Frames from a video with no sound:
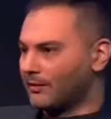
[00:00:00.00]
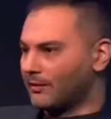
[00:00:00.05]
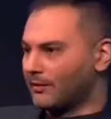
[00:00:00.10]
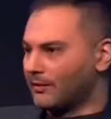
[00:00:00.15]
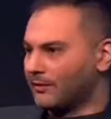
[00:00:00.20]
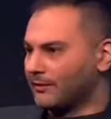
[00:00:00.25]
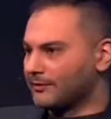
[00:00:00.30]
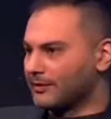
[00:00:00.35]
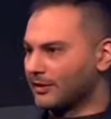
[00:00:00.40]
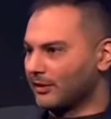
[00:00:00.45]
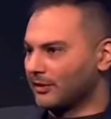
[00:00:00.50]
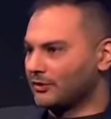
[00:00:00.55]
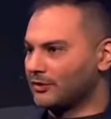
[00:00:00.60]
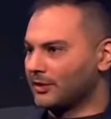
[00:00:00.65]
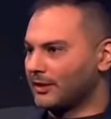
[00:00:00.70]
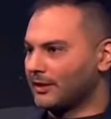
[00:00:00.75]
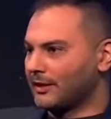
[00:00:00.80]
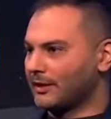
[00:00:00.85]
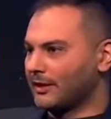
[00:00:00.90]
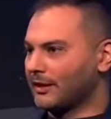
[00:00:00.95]
Of
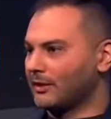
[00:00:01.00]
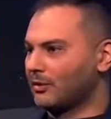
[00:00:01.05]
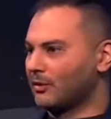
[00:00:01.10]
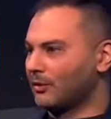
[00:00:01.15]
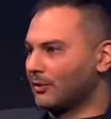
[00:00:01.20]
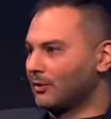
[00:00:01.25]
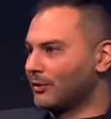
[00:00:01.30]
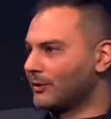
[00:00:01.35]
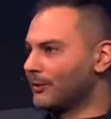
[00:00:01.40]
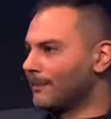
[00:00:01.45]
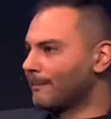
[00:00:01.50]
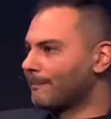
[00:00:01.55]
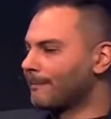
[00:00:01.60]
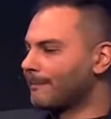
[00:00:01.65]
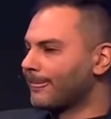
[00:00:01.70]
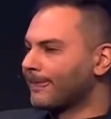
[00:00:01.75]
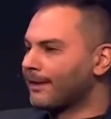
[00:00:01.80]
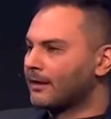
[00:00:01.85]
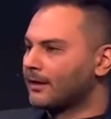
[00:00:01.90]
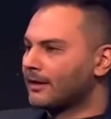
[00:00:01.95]
Sologenic and Coreum,
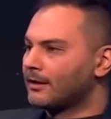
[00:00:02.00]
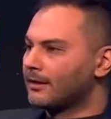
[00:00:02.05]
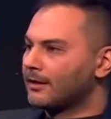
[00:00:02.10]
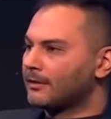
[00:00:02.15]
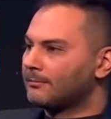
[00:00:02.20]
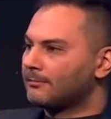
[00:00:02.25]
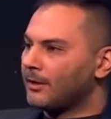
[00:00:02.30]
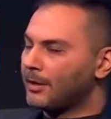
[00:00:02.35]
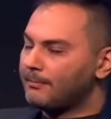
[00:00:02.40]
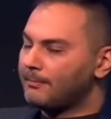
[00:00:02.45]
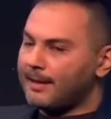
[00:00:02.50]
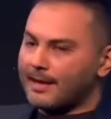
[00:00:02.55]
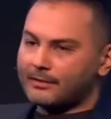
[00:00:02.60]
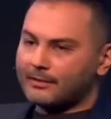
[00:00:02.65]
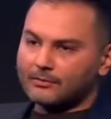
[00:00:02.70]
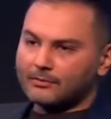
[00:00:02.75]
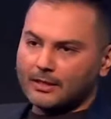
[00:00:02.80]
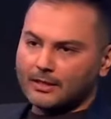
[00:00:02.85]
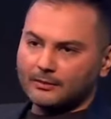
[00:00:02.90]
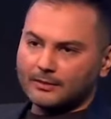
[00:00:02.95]
my
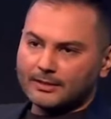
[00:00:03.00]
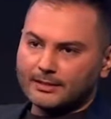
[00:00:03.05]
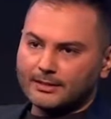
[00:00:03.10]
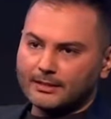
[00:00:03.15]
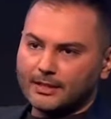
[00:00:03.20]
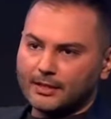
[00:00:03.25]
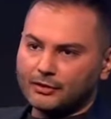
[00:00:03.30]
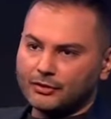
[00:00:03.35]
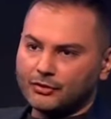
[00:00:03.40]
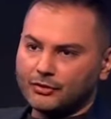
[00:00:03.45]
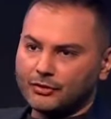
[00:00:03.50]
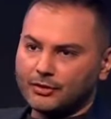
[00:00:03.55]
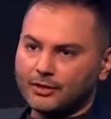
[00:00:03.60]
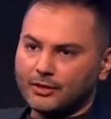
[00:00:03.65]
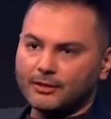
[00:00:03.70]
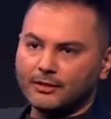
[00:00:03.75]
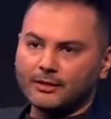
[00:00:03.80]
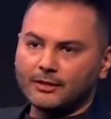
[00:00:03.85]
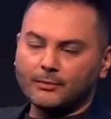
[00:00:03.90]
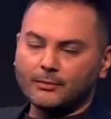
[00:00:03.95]
background is in
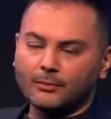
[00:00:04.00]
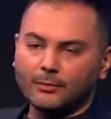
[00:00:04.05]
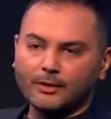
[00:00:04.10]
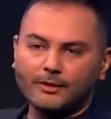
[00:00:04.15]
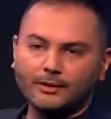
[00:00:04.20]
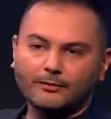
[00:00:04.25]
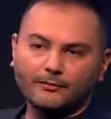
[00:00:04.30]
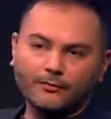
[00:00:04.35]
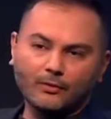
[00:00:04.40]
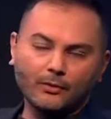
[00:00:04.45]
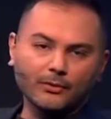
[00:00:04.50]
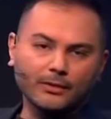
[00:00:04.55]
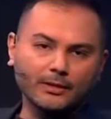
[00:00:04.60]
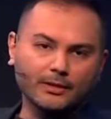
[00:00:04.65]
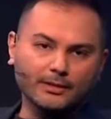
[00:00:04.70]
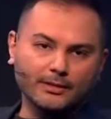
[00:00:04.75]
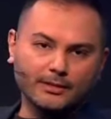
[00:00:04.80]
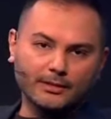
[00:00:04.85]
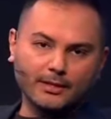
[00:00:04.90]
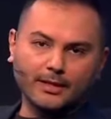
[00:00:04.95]
engineering with
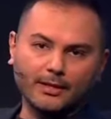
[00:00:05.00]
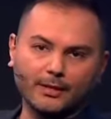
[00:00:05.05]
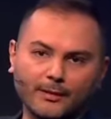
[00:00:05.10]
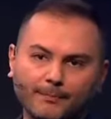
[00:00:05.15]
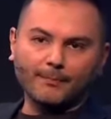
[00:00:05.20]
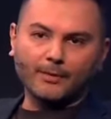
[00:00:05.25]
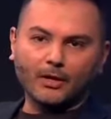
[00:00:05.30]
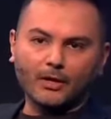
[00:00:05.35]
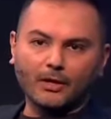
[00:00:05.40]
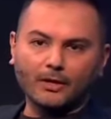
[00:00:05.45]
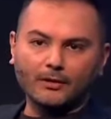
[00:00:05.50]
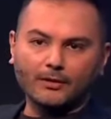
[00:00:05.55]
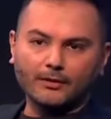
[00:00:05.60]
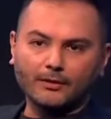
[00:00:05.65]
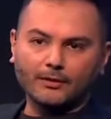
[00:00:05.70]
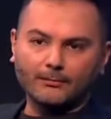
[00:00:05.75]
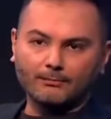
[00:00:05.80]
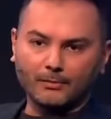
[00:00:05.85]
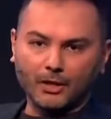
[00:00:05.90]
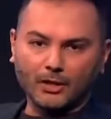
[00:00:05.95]
focus
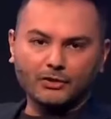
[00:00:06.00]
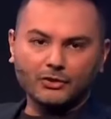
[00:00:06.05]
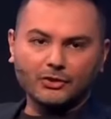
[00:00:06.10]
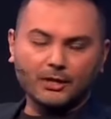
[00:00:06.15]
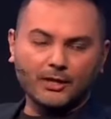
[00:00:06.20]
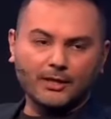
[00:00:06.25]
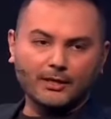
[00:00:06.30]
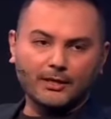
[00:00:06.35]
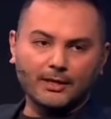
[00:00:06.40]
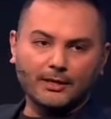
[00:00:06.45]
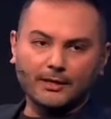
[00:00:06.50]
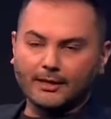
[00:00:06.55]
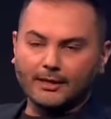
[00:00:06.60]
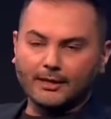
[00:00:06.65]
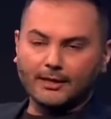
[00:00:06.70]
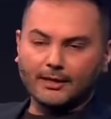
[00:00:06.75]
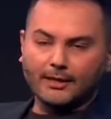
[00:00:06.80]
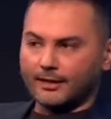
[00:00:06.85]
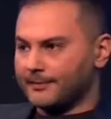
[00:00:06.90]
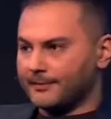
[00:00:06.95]
on blockchain and
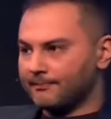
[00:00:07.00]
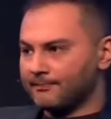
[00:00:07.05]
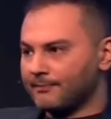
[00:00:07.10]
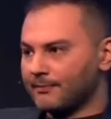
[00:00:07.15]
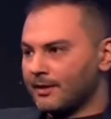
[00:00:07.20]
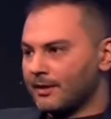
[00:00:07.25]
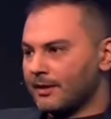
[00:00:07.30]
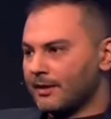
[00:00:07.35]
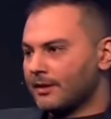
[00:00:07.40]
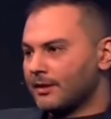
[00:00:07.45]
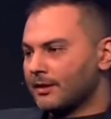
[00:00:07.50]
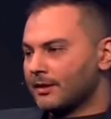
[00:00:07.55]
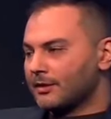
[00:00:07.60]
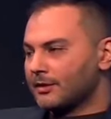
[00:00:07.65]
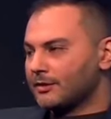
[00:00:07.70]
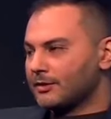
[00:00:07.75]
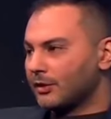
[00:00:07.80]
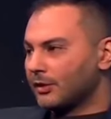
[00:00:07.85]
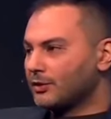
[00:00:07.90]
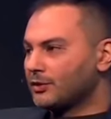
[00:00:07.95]
AI.
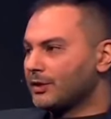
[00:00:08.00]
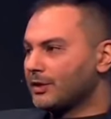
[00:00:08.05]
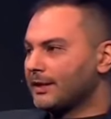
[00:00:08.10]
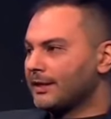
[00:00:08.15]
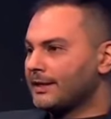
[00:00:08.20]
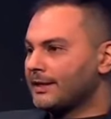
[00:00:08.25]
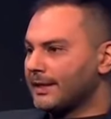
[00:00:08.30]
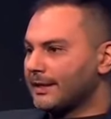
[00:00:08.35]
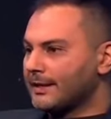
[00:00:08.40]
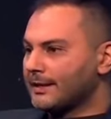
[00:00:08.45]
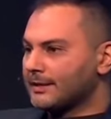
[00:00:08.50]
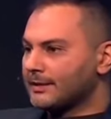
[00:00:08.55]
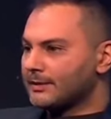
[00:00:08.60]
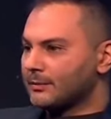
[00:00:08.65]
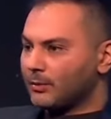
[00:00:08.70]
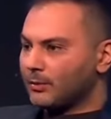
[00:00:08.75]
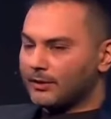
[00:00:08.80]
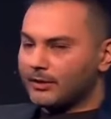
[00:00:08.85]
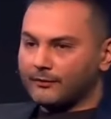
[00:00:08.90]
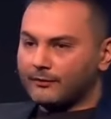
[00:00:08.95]
Sologenic is
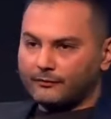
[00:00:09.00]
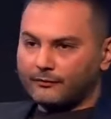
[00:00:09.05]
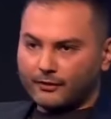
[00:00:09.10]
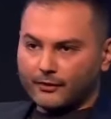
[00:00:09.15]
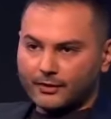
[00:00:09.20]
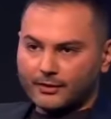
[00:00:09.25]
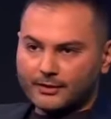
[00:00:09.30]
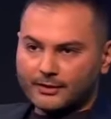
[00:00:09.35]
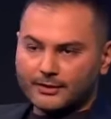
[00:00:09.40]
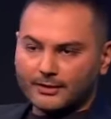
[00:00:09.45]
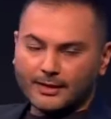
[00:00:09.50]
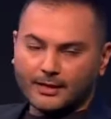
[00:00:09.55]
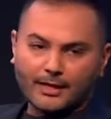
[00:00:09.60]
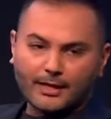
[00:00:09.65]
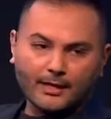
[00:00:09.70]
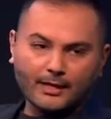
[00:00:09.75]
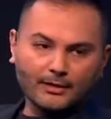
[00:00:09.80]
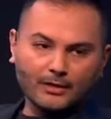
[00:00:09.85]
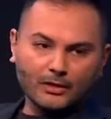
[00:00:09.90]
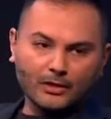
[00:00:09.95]
one of the first
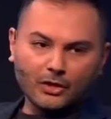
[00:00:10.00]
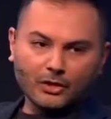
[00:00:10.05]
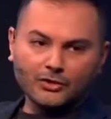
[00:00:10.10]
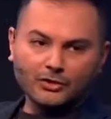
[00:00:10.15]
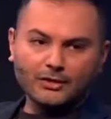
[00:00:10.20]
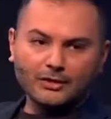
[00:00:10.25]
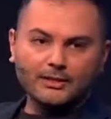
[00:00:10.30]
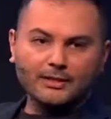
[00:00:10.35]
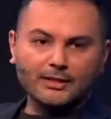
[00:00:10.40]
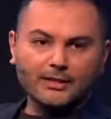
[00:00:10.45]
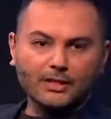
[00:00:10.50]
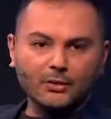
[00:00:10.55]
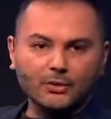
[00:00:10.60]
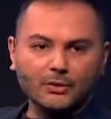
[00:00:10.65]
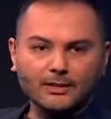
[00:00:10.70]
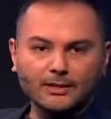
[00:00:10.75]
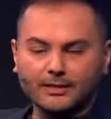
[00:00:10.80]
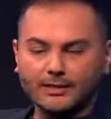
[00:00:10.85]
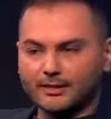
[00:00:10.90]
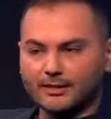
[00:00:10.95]
and the largest
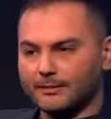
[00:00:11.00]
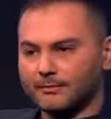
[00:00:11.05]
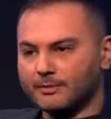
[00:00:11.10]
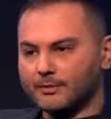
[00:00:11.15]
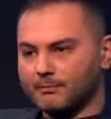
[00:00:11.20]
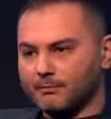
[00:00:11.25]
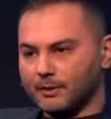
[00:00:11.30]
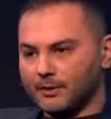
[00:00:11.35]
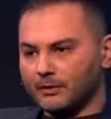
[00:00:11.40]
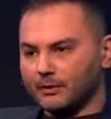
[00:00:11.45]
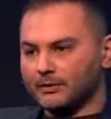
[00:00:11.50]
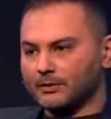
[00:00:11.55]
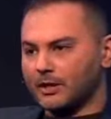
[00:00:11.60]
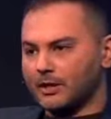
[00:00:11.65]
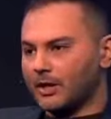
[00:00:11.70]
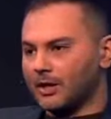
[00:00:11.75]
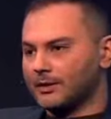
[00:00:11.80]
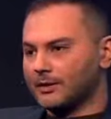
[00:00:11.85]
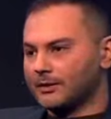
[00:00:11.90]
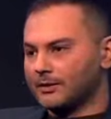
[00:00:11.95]
ecosystems built
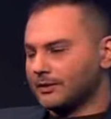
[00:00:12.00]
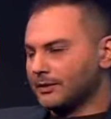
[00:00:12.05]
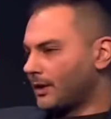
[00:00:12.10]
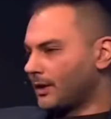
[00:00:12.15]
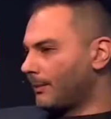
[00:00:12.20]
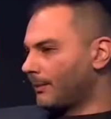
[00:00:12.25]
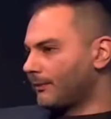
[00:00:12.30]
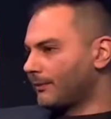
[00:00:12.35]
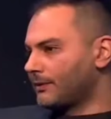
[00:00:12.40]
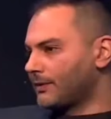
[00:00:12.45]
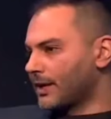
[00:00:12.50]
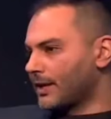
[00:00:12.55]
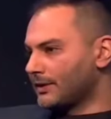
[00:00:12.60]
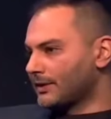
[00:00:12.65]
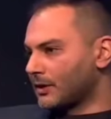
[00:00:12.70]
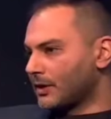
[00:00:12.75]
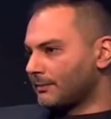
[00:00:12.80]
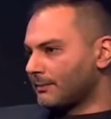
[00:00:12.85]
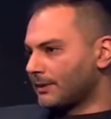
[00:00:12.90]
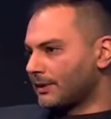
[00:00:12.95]
on top of the
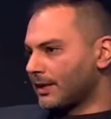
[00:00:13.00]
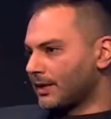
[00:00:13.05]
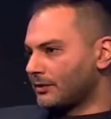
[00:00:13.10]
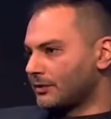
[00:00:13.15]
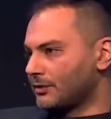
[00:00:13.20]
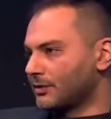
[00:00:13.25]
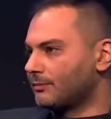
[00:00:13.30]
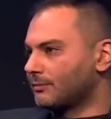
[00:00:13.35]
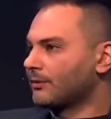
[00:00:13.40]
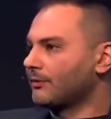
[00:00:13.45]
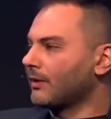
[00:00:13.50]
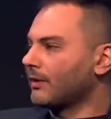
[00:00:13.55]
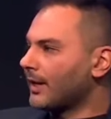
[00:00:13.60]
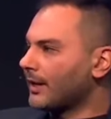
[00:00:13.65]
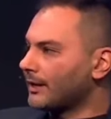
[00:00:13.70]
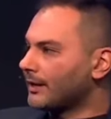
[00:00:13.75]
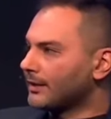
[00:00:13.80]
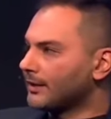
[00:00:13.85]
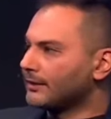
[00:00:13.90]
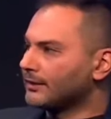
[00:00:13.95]
XRP ledger,
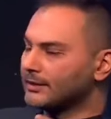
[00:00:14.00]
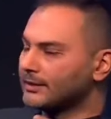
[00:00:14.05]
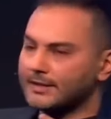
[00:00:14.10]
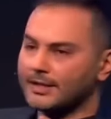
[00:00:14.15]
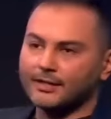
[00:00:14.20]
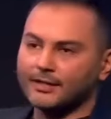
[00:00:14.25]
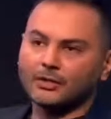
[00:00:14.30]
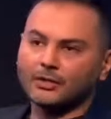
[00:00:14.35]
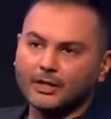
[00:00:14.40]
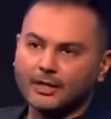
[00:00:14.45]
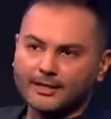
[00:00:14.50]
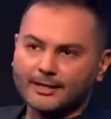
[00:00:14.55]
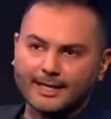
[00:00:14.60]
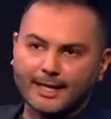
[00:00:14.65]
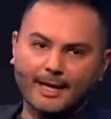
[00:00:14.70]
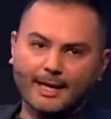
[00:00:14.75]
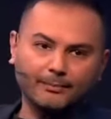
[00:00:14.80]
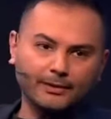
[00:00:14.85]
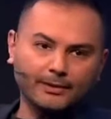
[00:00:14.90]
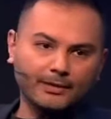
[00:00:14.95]
providing decentralized
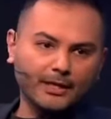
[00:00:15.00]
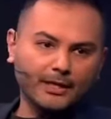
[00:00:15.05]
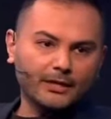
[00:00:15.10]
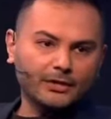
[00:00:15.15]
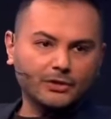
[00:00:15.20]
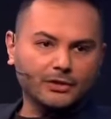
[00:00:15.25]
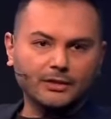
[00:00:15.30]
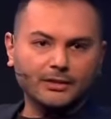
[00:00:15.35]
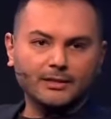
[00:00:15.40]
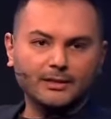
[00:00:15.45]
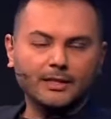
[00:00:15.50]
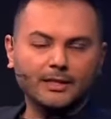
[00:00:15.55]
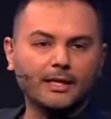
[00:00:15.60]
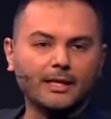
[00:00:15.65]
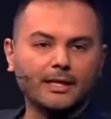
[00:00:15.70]
applications